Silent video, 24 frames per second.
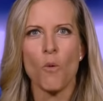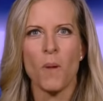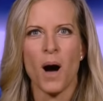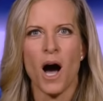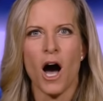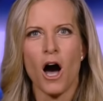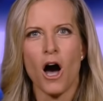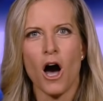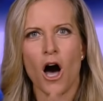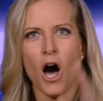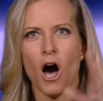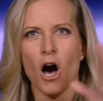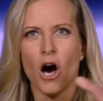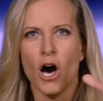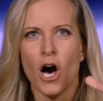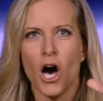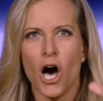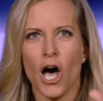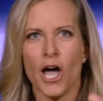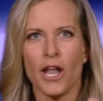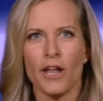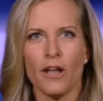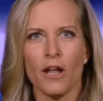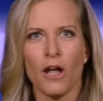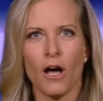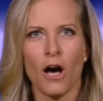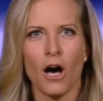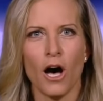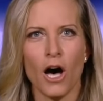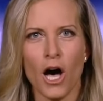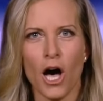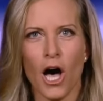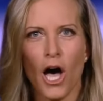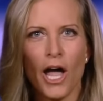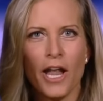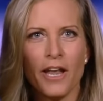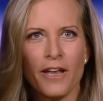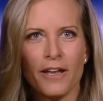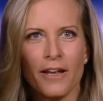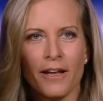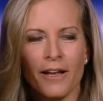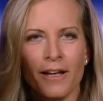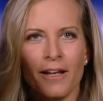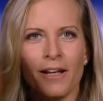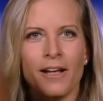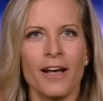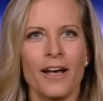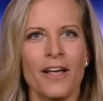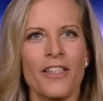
Omaha, hut, hut.